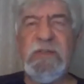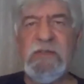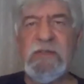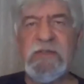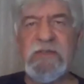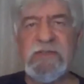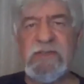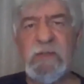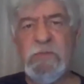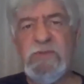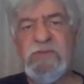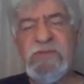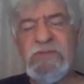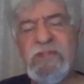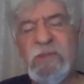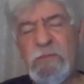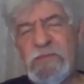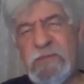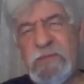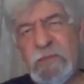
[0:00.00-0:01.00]
So somebody
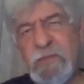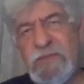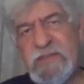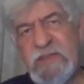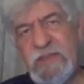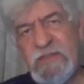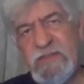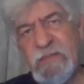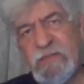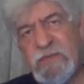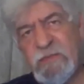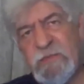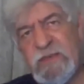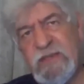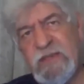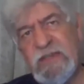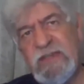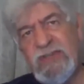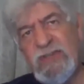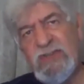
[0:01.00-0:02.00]
somebody say it with me,
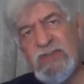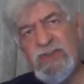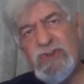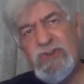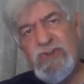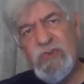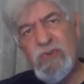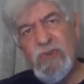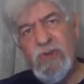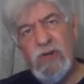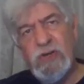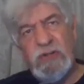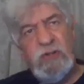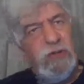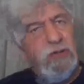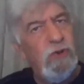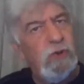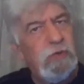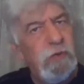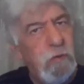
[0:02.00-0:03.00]
to God,
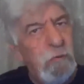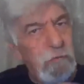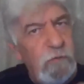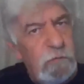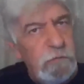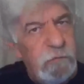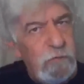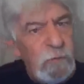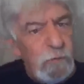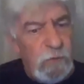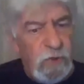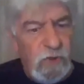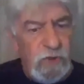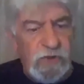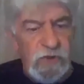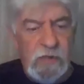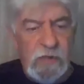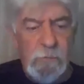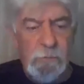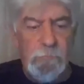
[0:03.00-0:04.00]
not not from God,
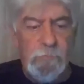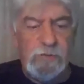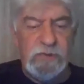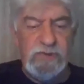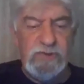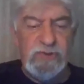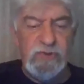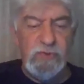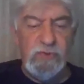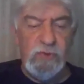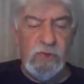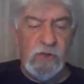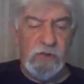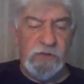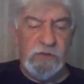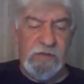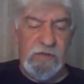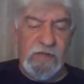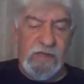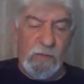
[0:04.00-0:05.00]
but to God.
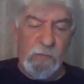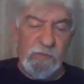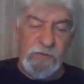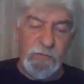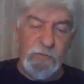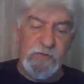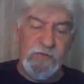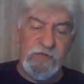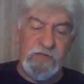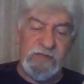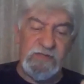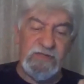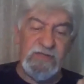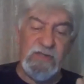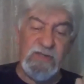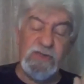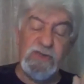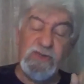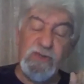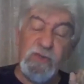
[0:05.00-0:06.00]
And when we run
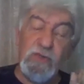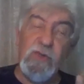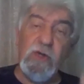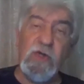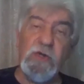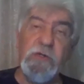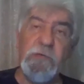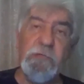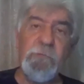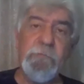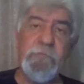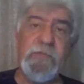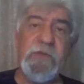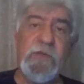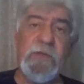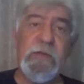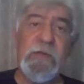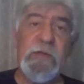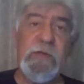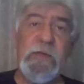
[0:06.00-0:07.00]
to God,
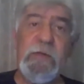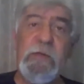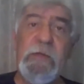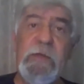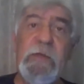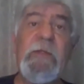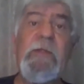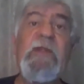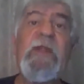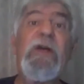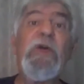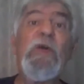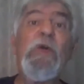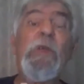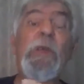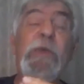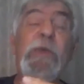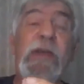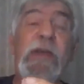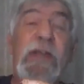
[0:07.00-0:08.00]

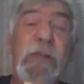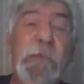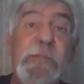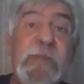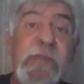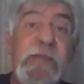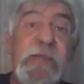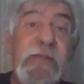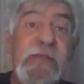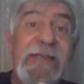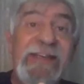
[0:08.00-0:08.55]
we're going to be,